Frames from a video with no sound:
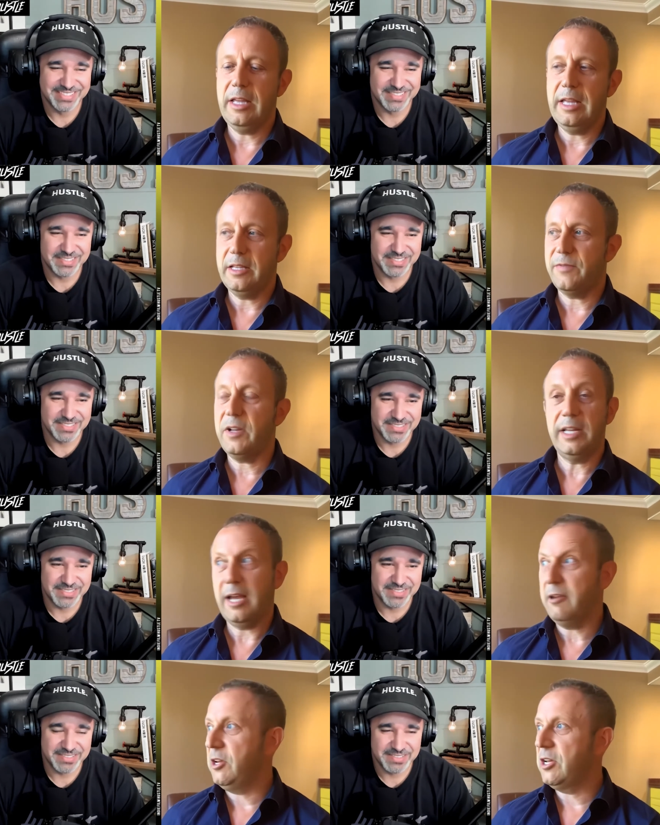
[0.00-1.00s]
Speaker 1: it's funny how
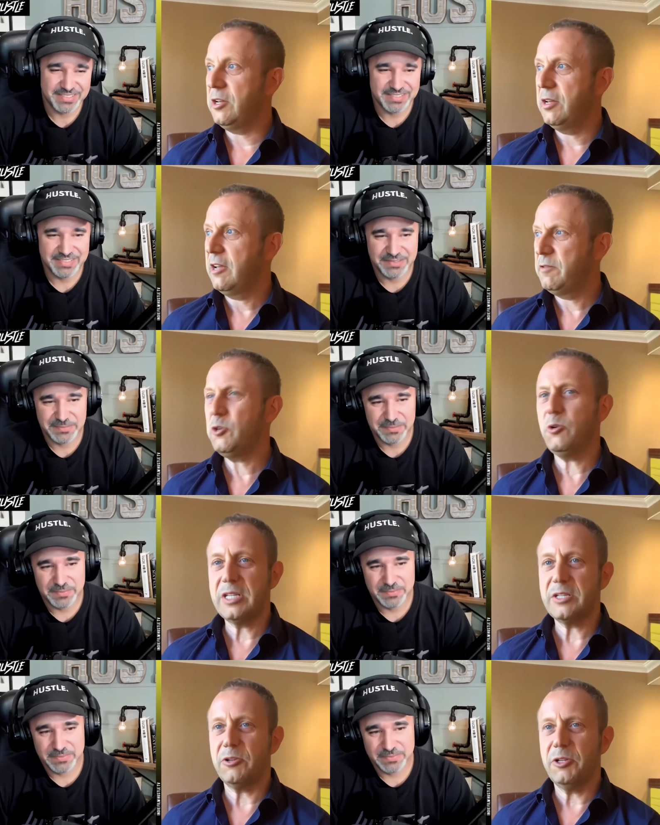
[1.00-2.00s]
you can if Jaws
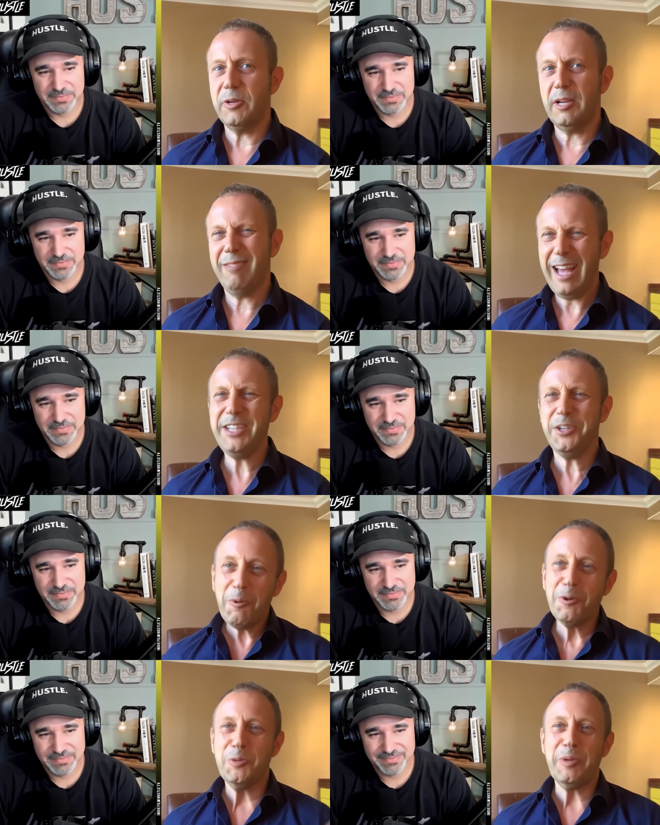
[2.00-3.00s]
is on, you go, actually I'll
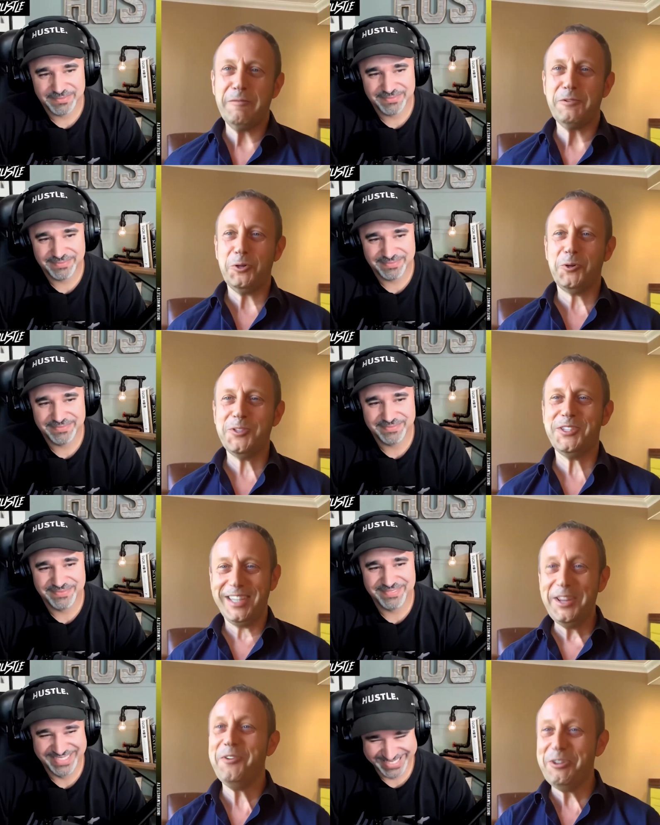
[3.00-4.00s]
watch a bit of Jaws.
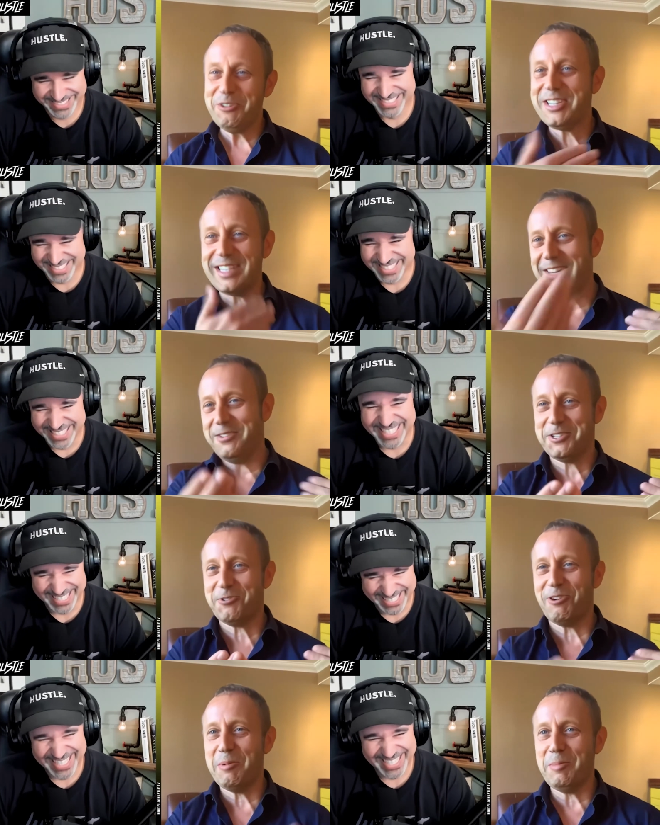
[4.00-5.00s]
You know, when you just see it on a
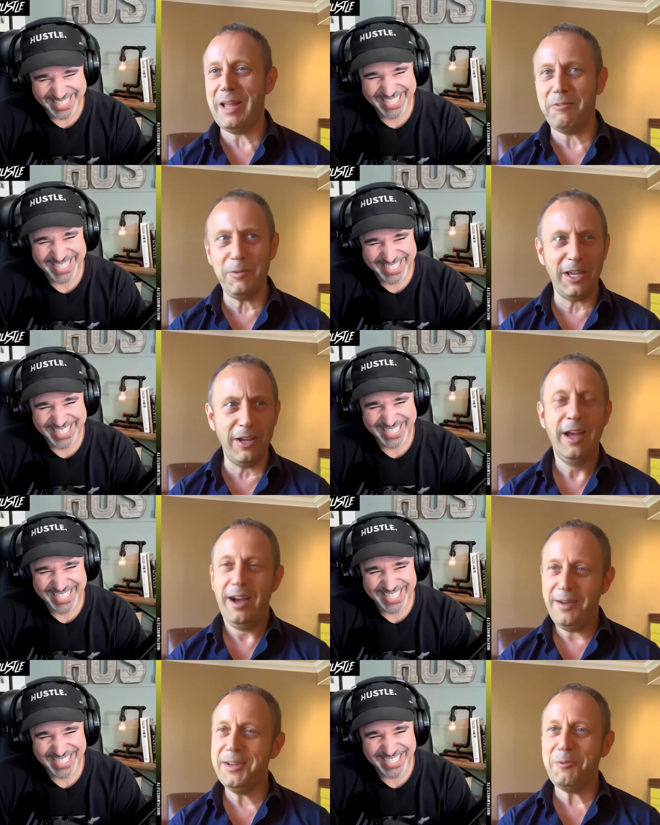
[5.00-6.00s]
streaming platform, you go,
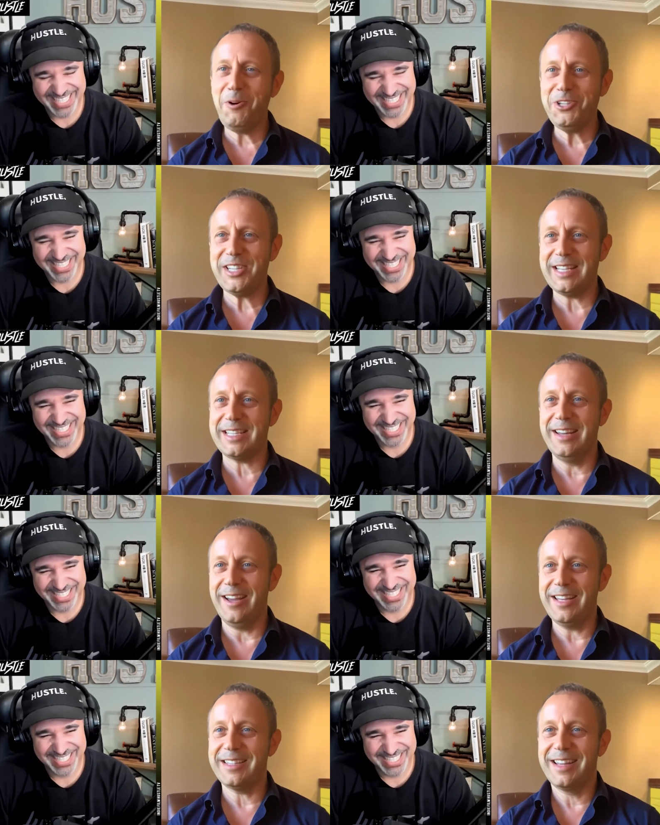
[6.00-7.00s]
I'm gonna watch that
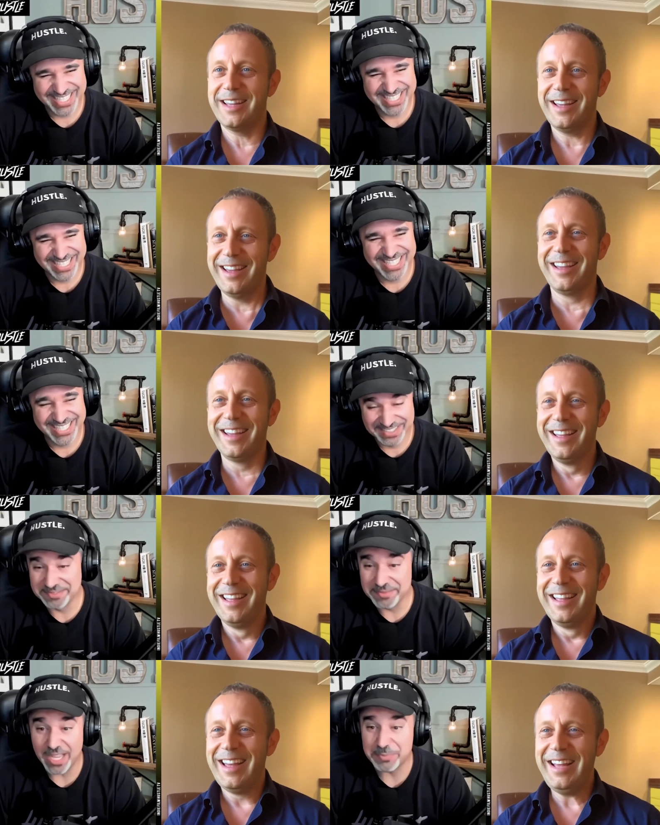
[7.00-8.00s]
tonight.
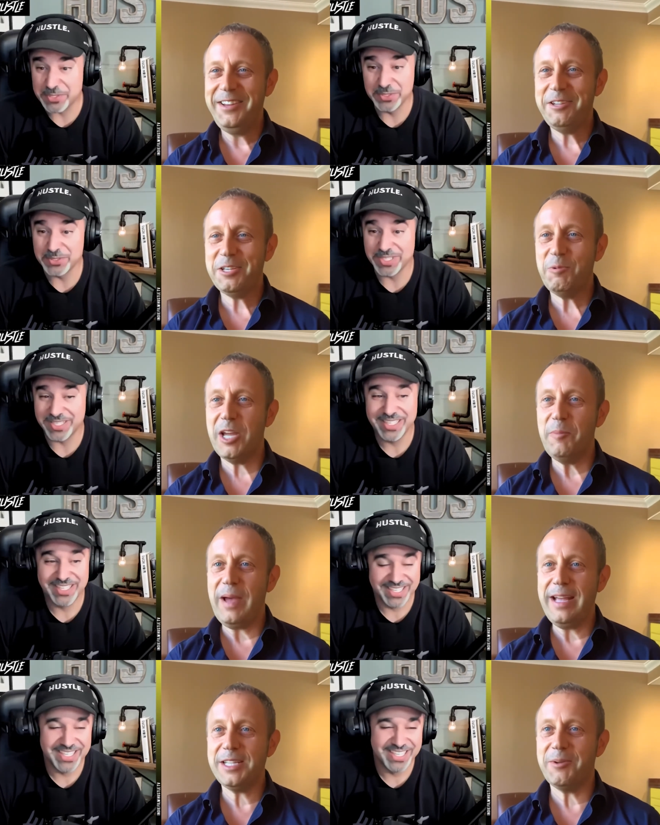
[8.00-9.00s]
Mm, and you just will go
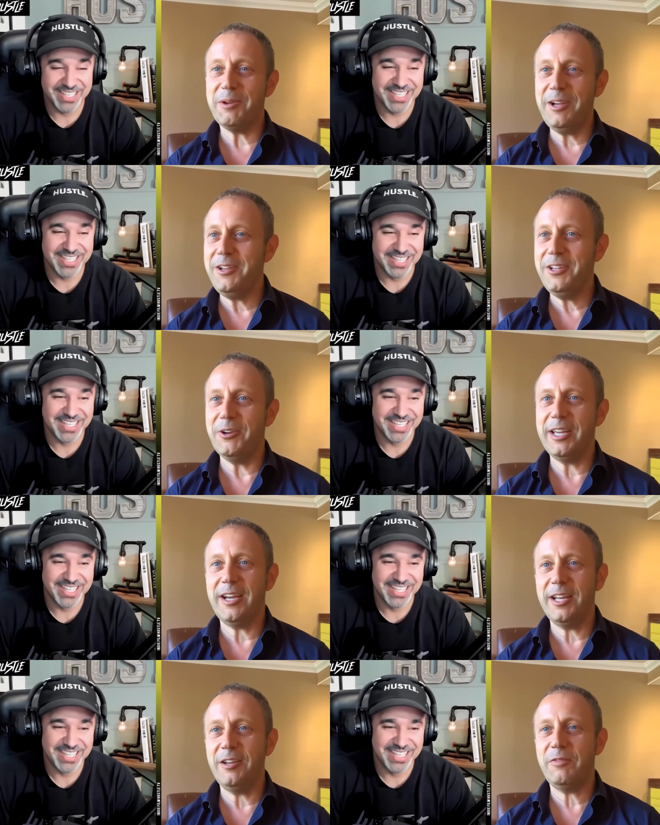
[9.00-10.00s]
back to it, won't you? And
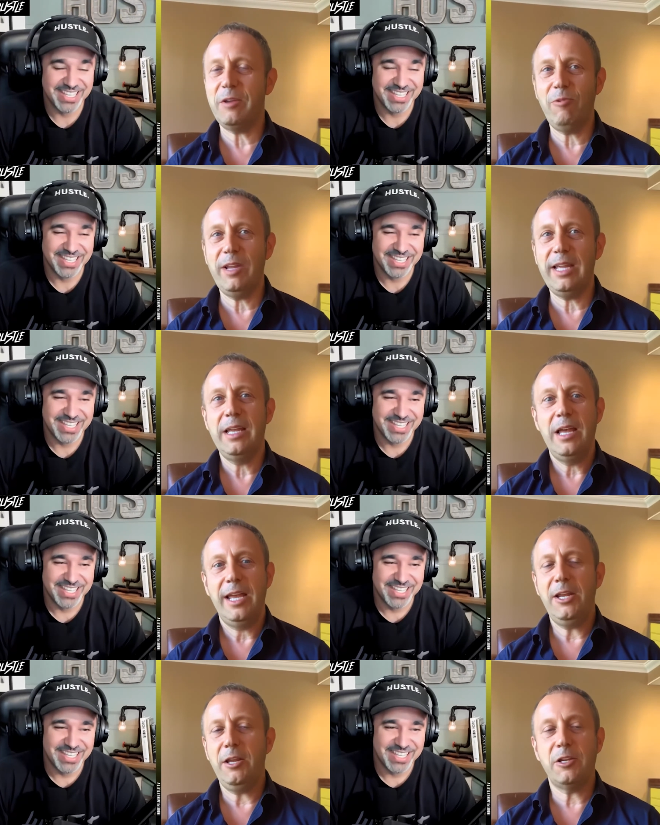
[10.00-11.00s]
kind of re,
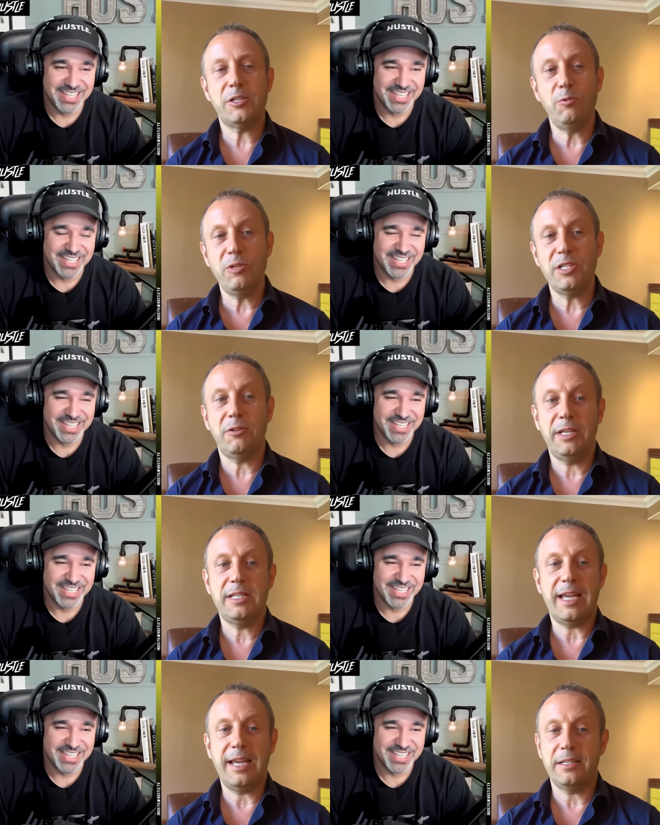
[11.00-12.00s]
you know, because also
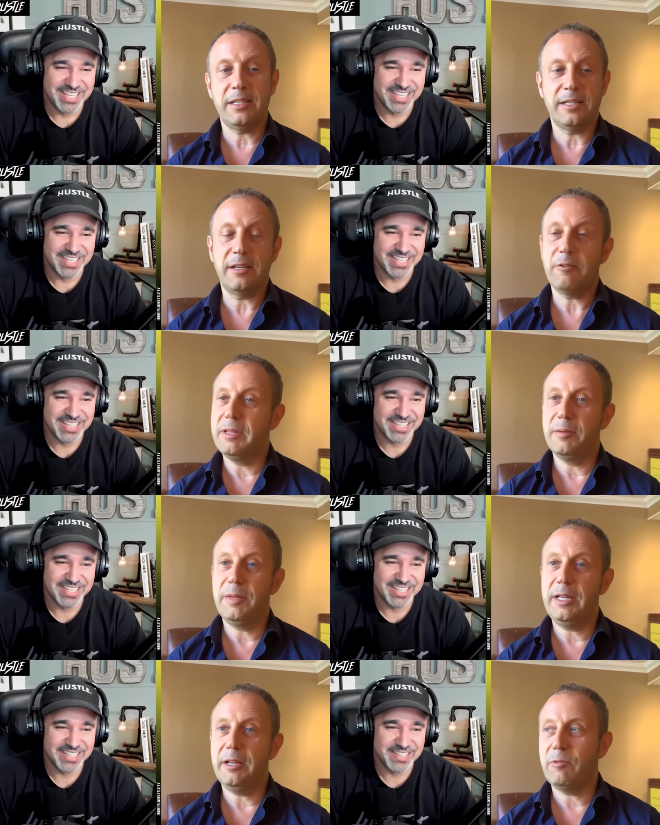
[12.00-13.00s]
these actors that are in them,
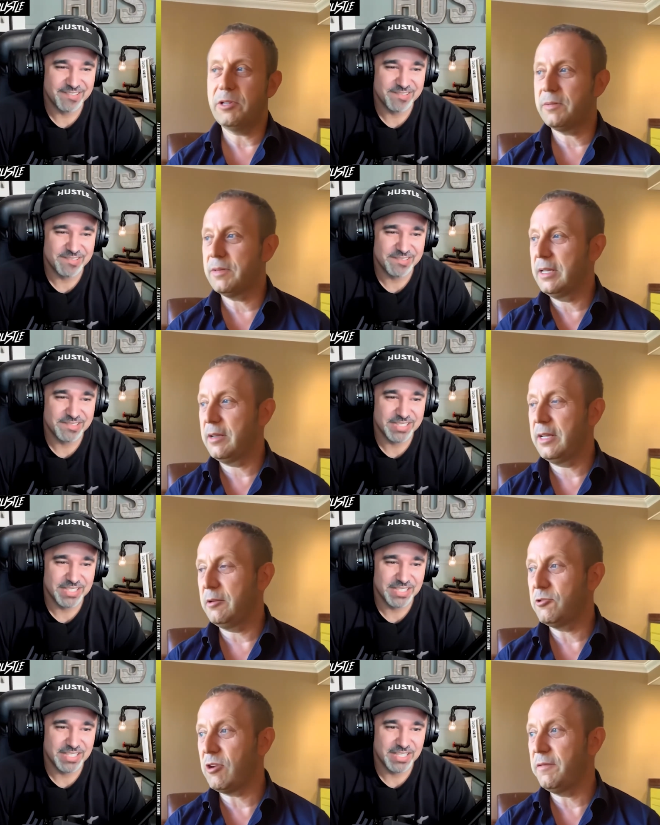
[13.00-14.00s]
you know, you know,
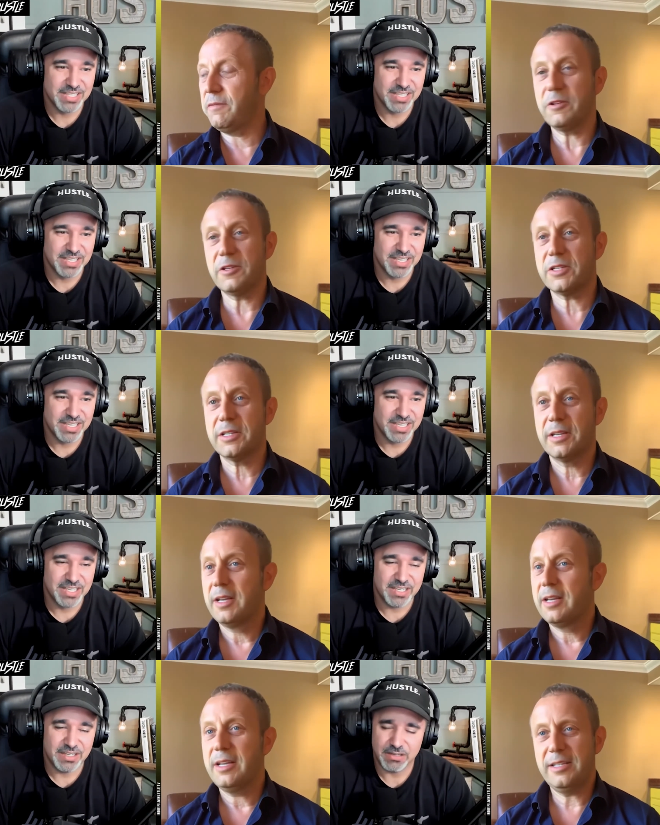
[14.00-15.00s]
Dreyfuss.
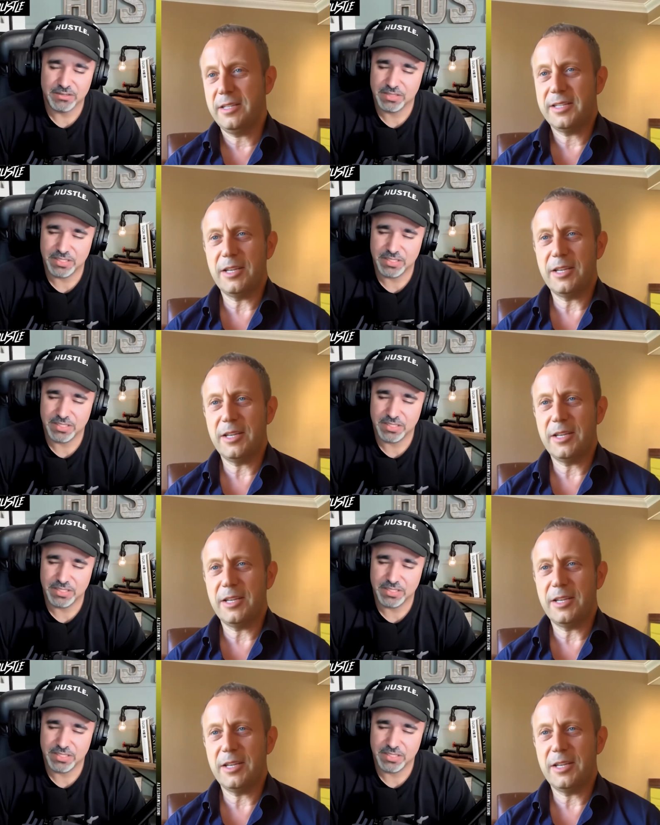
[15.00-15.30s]
It's oh, just